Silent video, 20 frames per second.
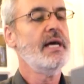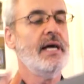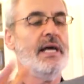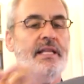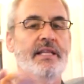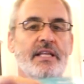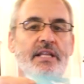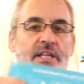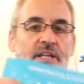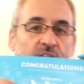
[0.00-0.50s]

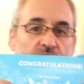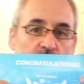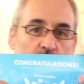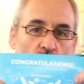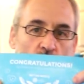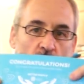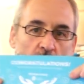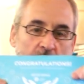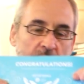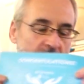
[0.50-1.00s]
And then there's
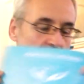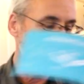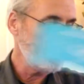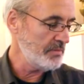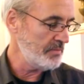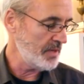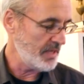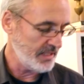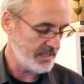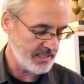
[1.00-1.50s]
more paper,
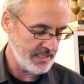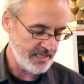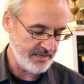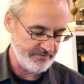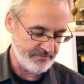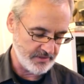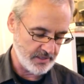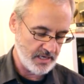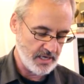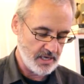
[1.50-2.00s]
but it's a
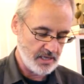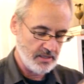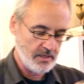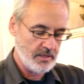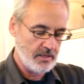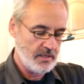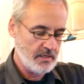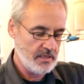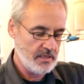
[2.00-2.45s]
different color.